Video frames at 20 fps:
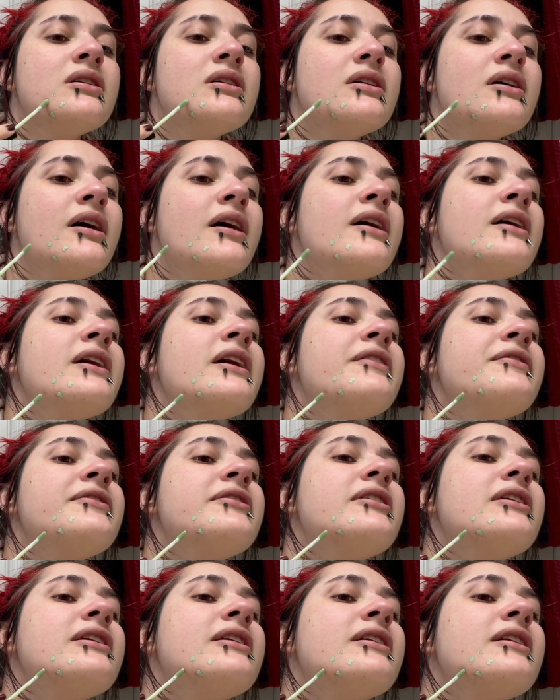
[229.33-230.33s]
I have a
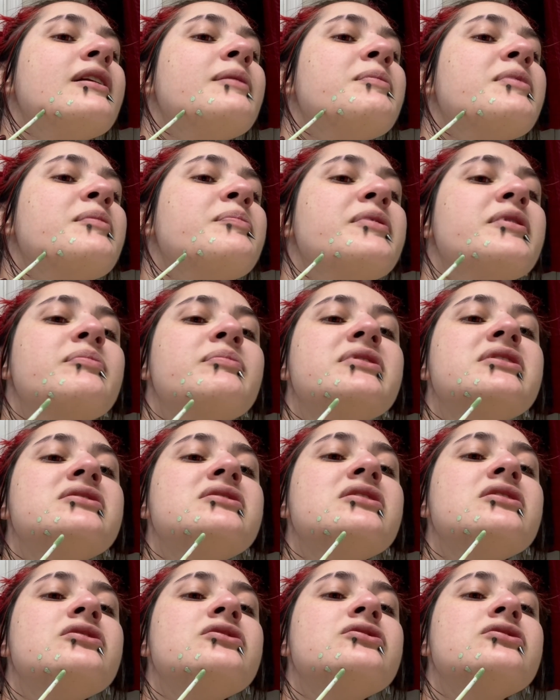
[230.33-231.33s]
lot of
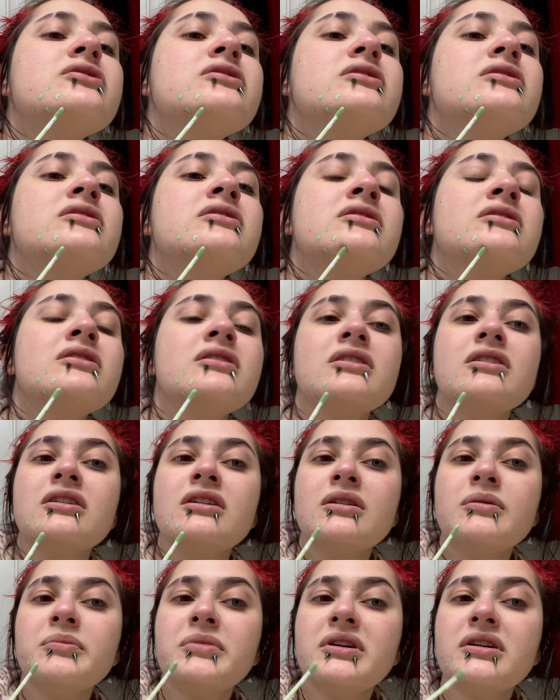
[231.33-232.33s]
hyperpigmentation
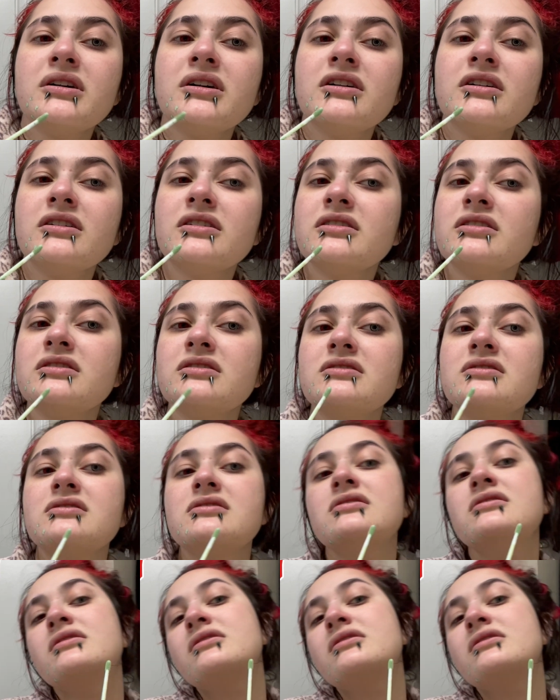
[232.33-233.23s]
because